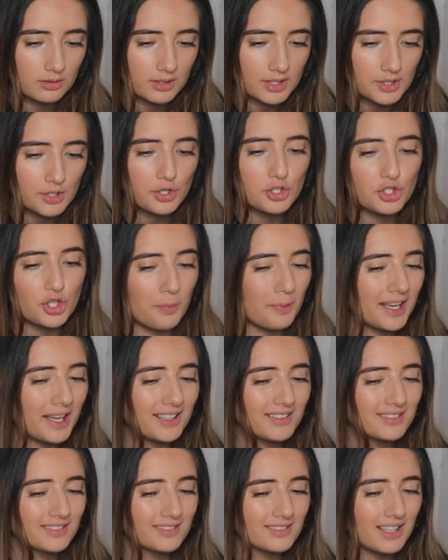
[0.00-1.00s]
Let's go
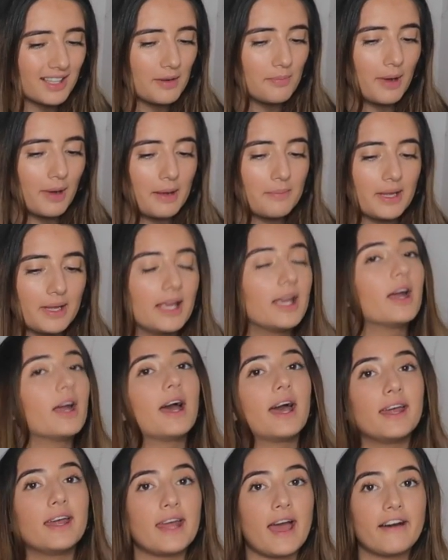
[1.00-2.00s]
shopping and buy me
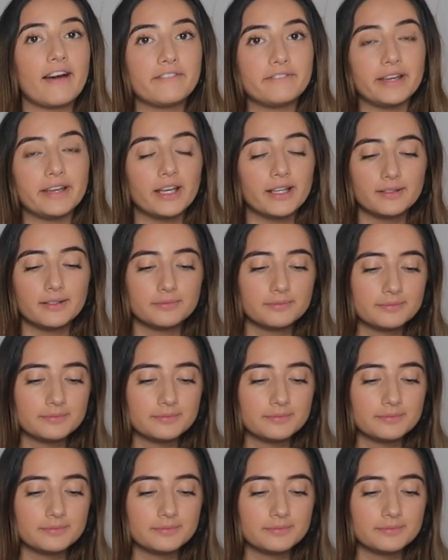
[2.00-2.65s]
an outfit.